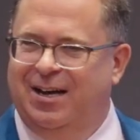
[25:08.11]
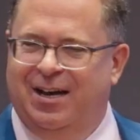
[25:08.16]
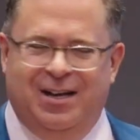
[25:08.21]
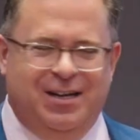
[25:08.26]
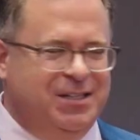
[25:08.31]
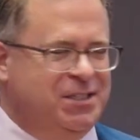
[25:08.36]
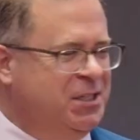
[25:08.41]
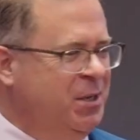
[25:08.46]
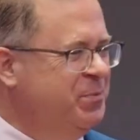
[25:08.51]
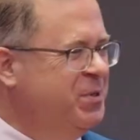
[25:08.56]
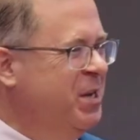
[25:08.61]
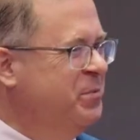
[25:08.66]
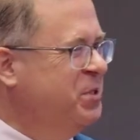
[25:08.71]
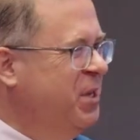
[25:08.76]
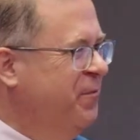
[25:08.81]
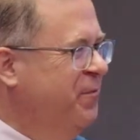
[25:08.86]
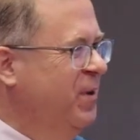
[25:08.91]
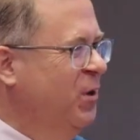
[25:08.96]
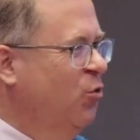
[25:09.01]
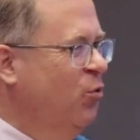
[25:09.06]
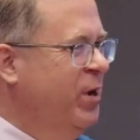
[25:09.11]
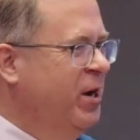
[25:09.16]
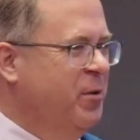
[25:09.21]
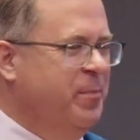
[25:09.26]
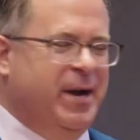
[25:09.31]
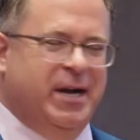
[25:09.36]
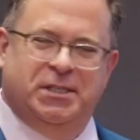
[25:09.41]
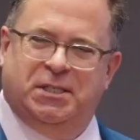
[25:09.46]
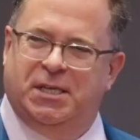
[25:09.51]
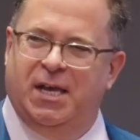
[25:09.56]
Sometimes I feel weird
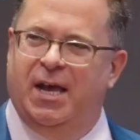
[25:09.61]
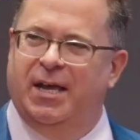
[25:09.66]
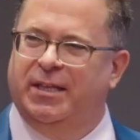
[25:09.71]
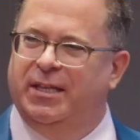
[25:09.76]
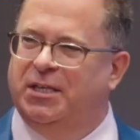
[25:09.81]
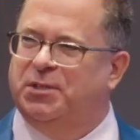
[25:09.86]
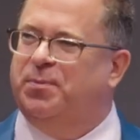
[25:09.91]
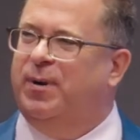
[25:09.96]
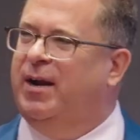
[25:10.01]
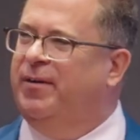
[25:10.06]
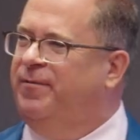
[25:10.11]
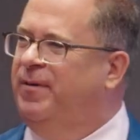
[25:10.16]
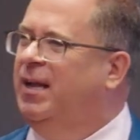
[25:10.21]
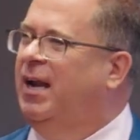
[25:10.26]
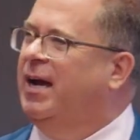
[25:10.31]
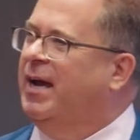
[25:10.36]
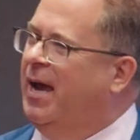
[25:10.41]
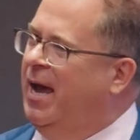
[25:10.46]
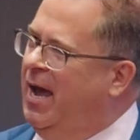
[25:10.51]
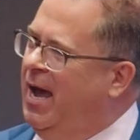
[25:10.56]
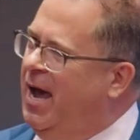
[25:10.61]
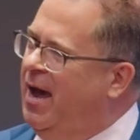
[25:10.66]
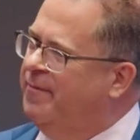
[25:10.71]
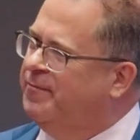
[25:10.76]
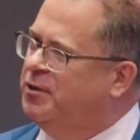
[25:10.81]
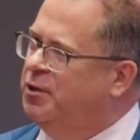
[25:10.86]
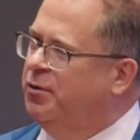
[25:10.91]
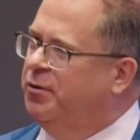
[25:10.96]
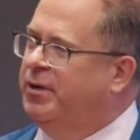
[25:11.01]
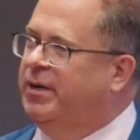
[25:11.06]
about saying this, but I feel like I have
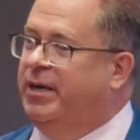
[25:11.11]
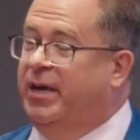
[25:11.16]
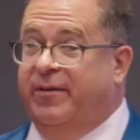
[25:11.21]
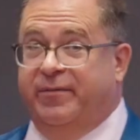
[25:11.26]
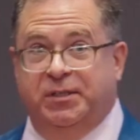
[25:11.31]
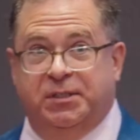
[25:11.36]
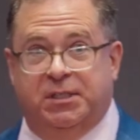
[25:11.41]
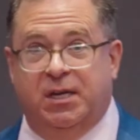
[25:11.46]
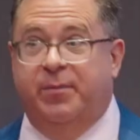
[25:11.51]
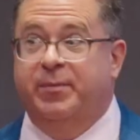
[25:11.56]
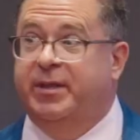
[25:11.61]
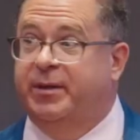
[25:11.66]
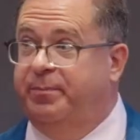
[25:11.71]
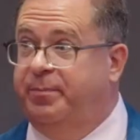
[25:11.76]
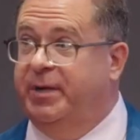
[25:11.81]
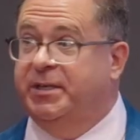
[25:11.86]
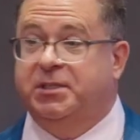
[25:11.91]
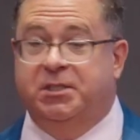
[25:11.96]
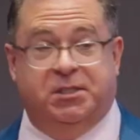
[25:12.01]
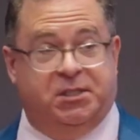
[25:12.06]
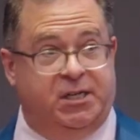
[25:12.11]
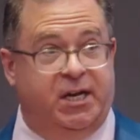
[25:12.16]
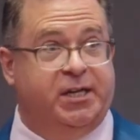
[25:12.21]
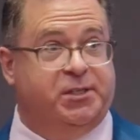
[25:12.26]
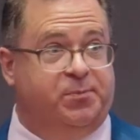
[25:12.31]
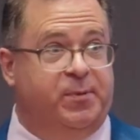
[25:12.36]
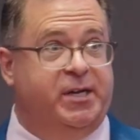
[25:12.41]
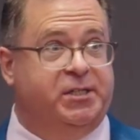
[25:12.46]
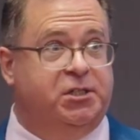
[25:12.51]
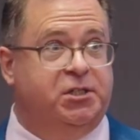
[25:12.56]
to, given some of the business text
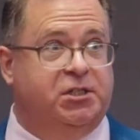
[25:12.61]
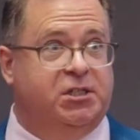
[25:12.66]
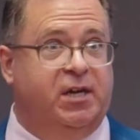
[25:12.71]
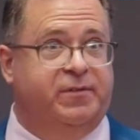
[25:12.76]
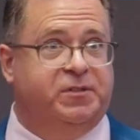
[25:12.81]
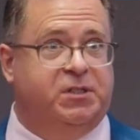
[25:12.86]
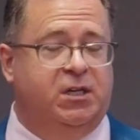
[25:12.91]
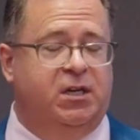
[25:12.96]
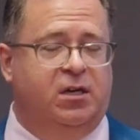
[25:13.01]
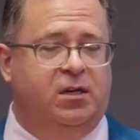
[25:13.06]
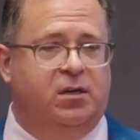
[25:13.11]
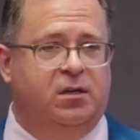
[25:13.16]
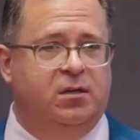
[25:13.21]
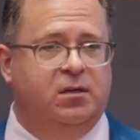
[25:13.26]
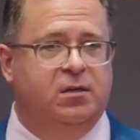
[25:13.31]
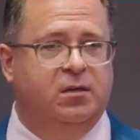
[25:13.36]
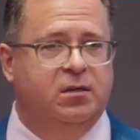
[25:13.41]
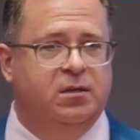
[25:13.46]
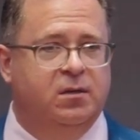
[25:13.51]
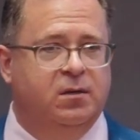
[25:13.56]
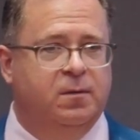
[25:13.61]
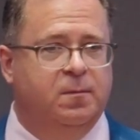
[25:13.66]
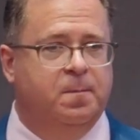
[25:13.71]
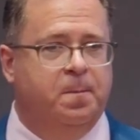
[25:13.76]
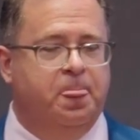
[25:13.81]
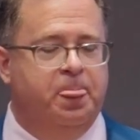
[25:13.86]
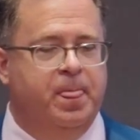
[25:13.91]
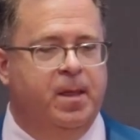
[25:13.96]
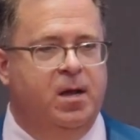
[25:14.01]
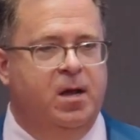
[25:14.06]
messages I've seen.
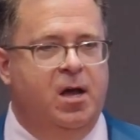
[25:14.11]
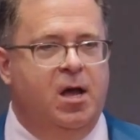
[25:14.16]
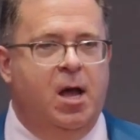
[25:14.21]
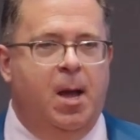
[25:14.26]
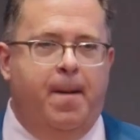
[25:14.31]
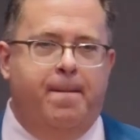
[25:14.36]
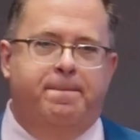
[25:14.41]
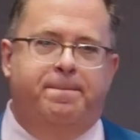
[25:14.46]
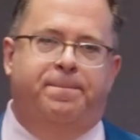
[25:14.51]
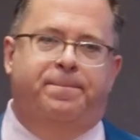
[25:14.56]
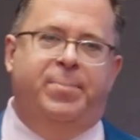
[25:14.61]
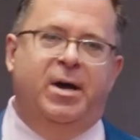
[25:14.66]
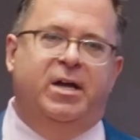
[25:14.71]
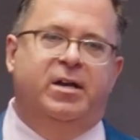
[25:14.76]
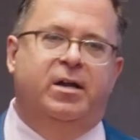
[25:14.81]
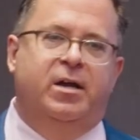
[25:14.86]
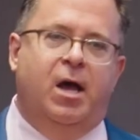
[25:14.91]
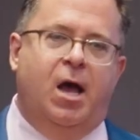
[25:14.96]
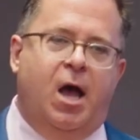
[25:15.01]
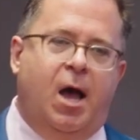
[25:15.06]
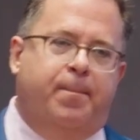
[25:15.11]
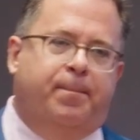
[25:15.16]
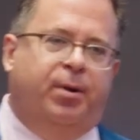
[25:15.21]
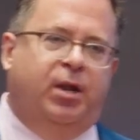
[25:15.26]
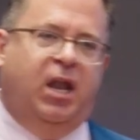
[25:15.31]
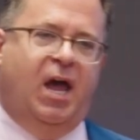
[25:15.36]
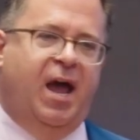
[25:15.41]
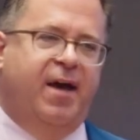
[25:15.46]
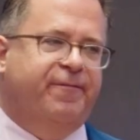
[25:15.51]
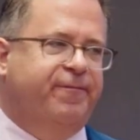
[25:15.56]
But a
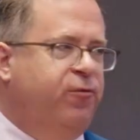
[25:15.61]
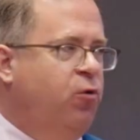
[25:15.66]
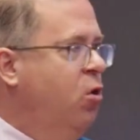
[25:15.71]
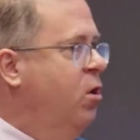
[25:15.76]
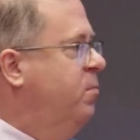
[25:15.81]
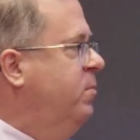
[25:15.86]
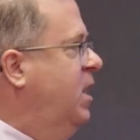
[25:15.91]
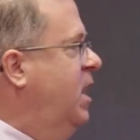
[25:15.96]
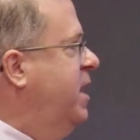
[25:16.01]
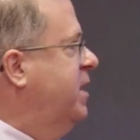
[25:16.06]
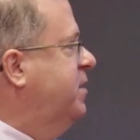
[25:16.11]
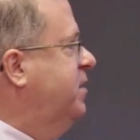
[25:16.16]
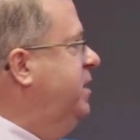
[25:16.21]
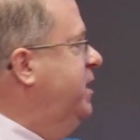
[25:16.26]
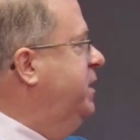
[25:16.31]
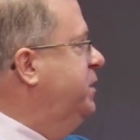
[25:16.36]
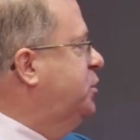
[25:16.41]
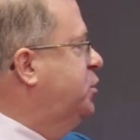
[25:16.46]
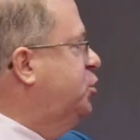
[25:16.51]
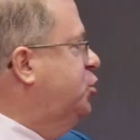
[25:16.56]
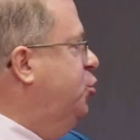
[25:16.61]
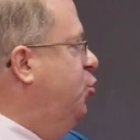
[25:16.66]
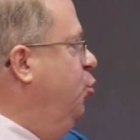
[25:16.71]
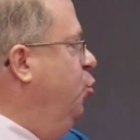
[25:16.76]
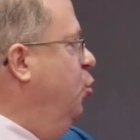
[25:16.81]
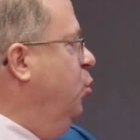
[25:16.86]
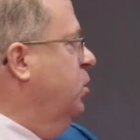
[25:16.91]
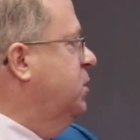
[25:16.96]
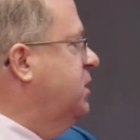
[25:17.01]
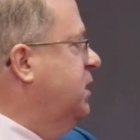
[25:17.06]
platform like these,
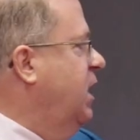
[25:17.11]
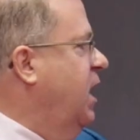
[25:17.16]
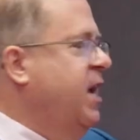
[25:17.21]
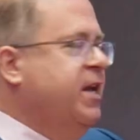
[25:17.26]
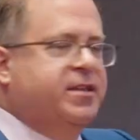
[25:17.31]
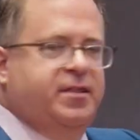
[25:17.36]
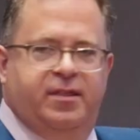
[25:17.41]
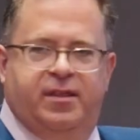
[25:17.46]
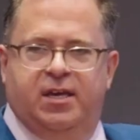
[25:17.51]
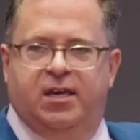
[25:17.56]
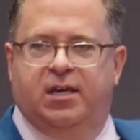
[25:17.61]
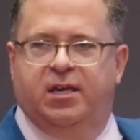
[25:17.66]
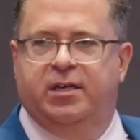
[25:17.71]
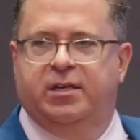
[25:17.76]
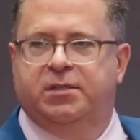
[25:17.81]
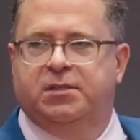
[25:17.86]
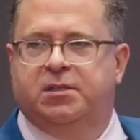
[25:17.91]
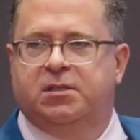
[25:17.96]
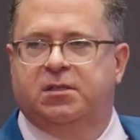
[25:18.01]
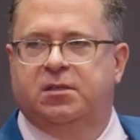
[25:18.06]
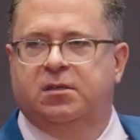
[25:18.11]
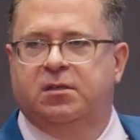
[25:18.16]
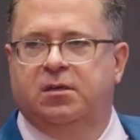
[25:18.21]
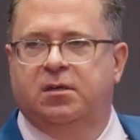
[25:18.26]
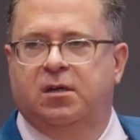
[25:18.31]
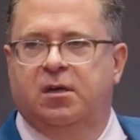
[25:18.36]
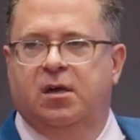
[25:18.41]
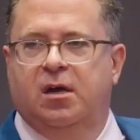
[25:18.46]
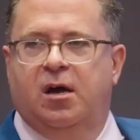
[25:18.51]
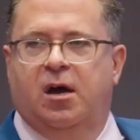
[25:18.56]
tools like these,
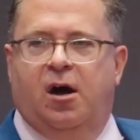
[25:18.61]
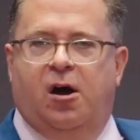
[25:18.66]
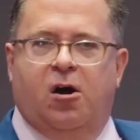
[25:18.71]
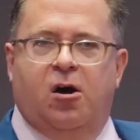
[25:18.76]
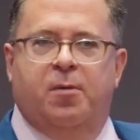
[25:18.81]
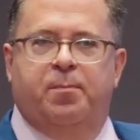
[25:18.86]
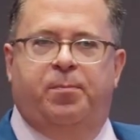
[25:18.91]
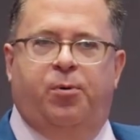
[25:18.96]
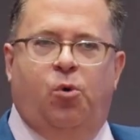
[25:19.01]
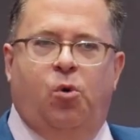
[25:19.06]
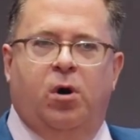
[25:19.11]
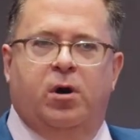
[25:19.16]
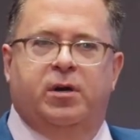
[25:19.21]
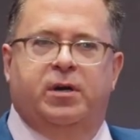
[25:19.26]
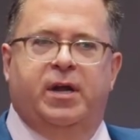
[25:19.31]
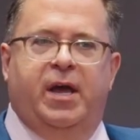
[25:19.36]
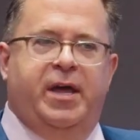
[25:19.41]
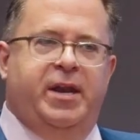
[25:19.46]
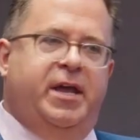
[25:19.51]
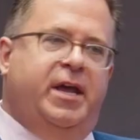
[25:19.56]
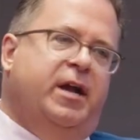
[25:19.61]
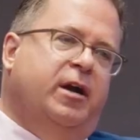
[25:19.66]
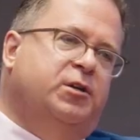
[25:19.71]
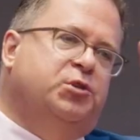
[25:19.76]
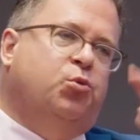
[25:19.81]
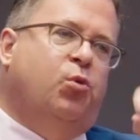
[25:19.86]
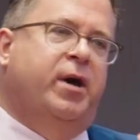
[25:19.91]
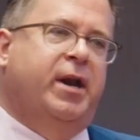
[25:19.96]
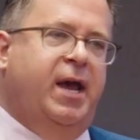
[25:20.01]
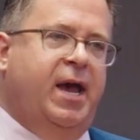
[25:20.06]
are important. And here's
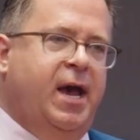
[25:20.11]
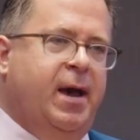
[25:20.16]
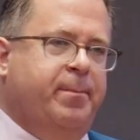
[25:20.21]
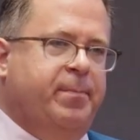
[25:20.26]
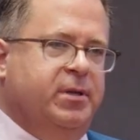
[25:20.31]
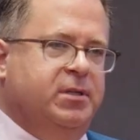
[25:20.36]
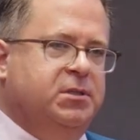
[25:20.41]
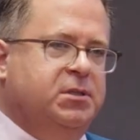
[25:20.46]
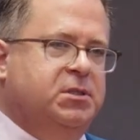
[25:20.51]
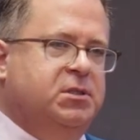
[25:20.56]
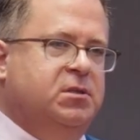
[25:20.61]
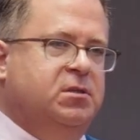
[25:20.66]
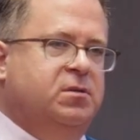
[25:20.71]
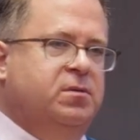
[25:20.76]
what happens.